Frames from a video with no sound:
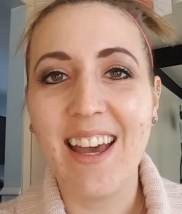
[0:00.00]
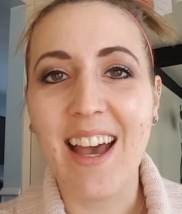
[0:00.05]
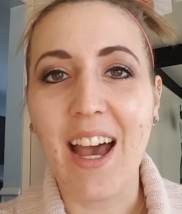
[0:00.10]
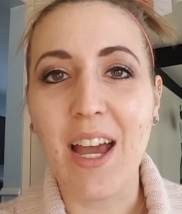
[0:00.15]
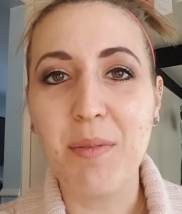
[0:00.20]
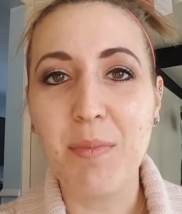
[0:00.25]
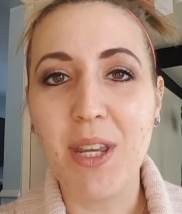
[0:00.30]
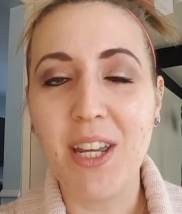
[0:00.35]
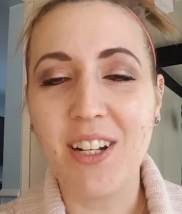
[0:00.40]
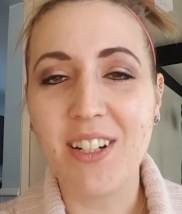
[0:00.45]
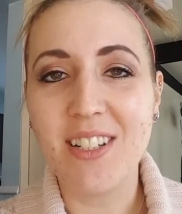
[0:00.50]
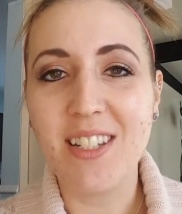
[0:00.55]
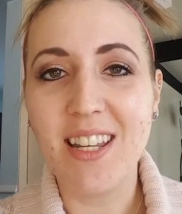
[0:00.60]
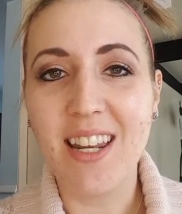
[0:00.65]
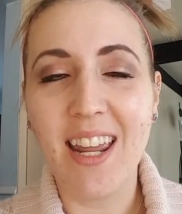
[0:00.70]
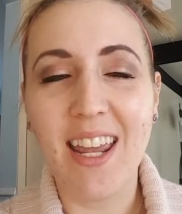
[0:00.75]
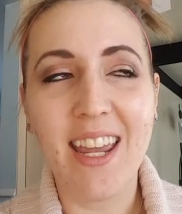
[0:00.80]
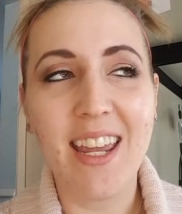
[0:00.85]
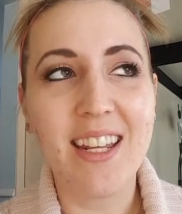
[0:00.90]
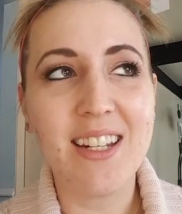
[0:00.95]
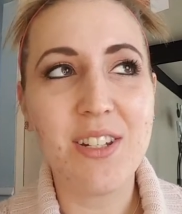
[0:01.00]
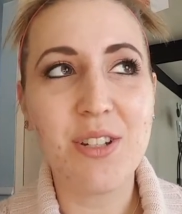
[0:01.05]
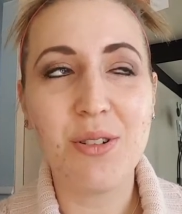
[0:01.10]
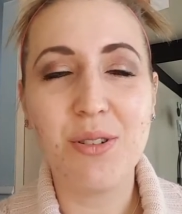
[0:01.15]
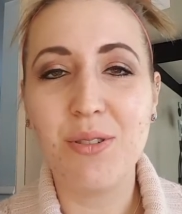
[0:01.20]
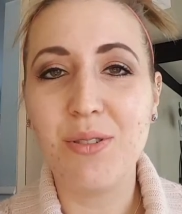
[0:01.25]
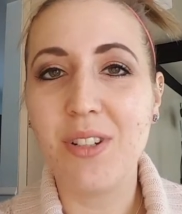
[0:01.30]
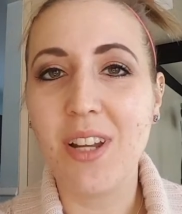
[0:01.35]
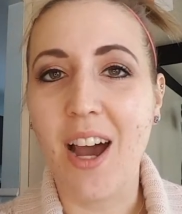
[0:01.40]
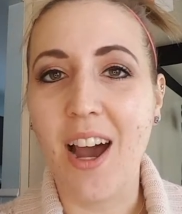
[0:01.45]
I'm here today
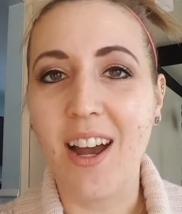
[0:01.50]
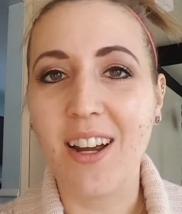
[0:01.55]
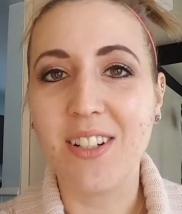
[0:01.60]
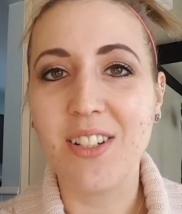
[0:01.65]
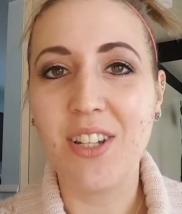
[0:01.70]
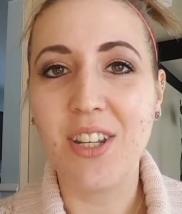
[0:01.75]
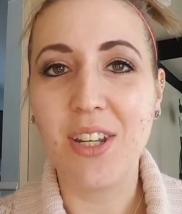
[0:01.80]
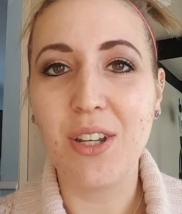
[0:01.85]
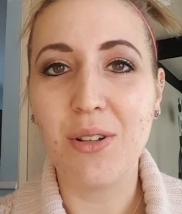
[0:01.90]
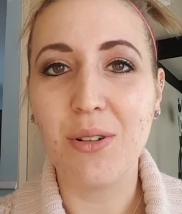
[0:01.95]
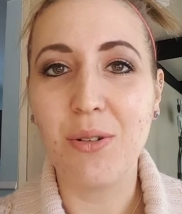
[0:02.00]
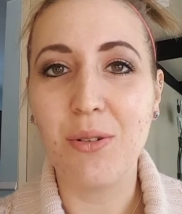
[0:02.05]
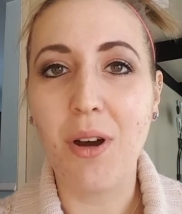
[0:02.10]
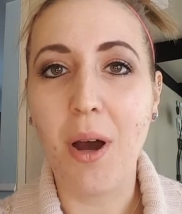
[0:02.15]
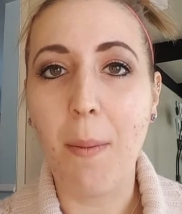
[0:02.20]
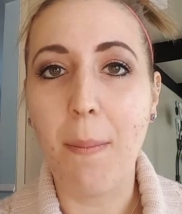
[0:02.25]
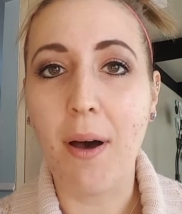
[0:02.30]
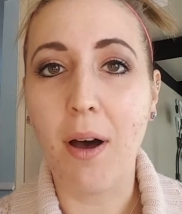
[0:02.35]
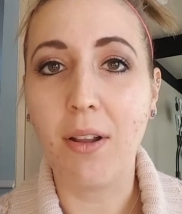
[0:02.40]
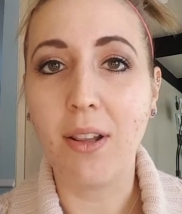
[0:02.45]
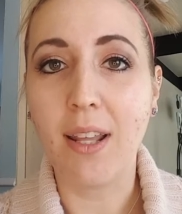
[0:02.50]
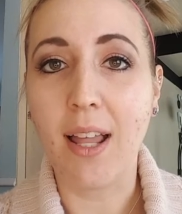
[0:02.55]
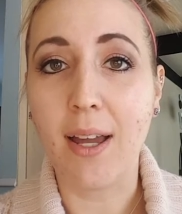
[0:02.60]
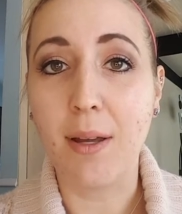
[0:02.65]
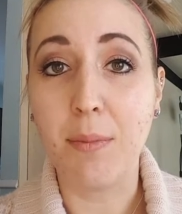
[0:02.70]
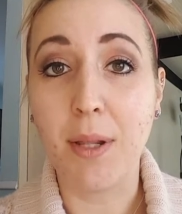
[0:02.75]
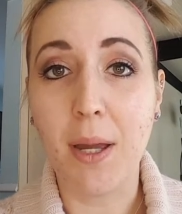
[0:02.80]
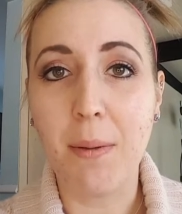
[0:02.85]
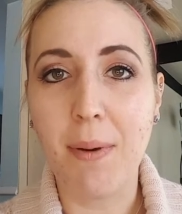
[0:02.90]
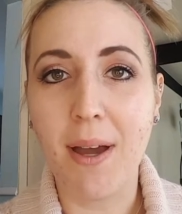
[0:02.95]
to talk to you about
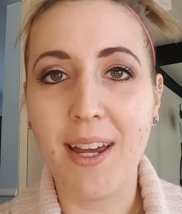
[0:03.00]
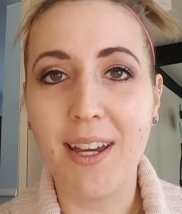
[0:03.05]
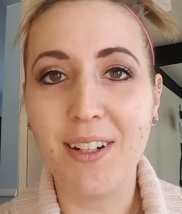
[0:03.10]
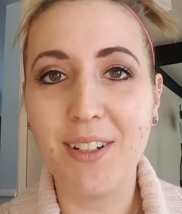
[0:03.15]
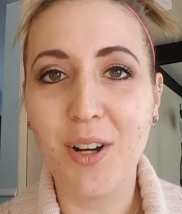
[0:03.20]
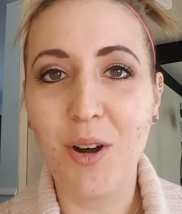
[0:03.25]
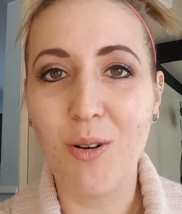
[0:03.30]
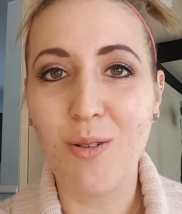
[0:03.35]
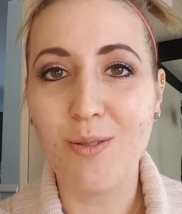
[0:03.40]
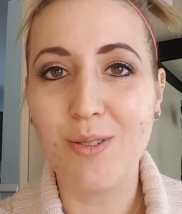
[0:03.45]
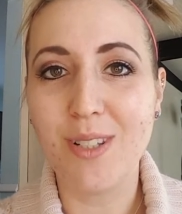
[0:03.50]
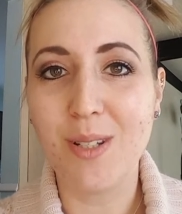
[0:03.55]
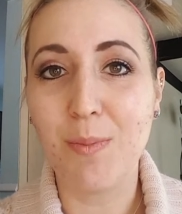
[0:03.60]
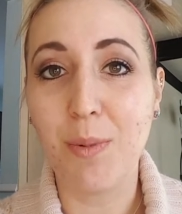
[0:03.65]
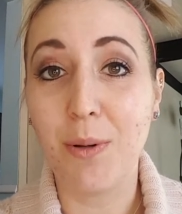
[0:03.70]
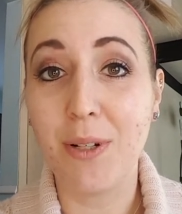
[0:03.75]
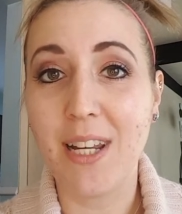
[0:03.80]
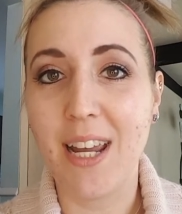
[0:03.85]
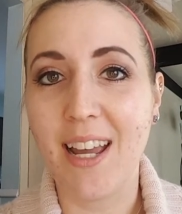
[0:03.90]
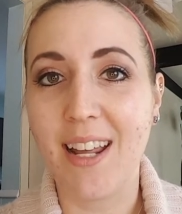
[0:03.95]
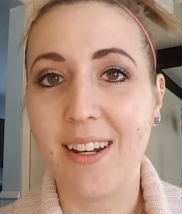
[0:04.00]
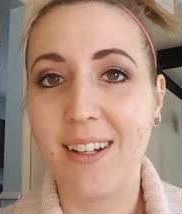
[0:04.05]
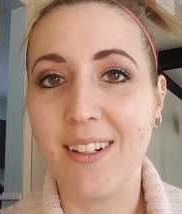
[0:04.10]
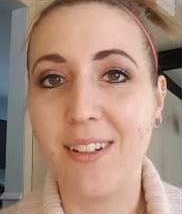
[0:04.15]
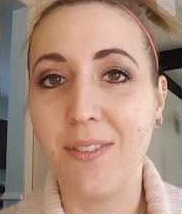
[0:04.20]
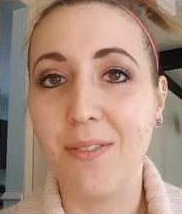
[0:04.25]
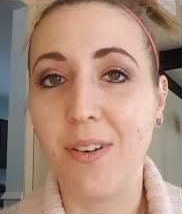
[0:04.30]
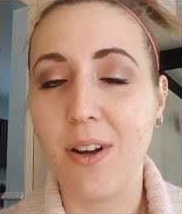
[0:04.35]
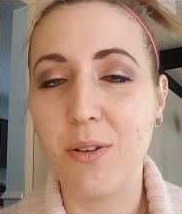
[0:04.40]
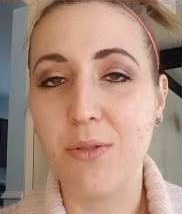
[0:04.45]
LimeLight by Alcone's
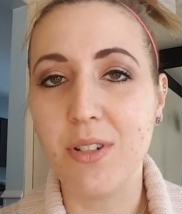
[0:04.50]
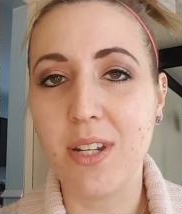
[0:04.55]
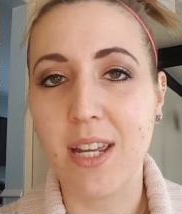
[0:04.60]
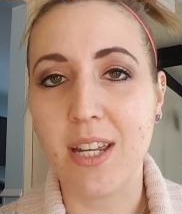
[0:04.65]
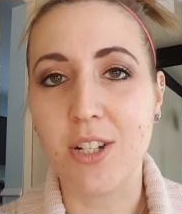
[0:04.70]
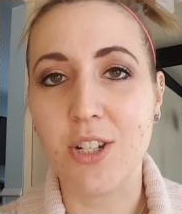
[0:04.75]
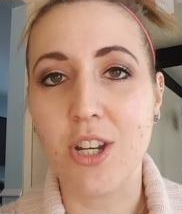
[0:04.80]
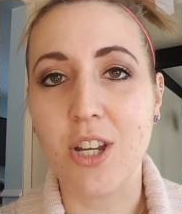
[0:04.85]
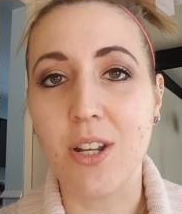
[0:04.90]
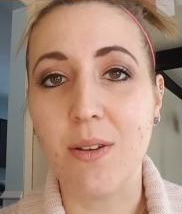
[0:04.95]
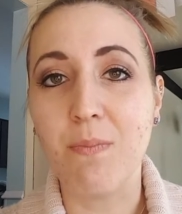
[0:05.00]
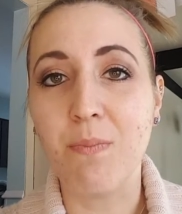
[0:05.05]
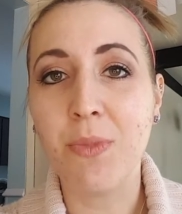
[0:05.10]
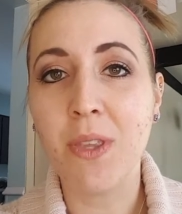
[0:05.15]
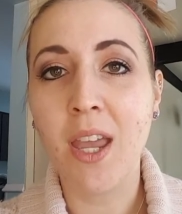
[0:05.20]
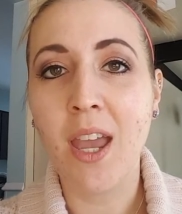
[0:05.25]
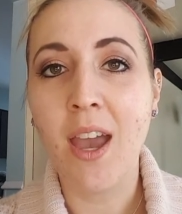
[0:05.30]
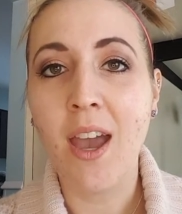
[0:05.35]
Botanical Foundation.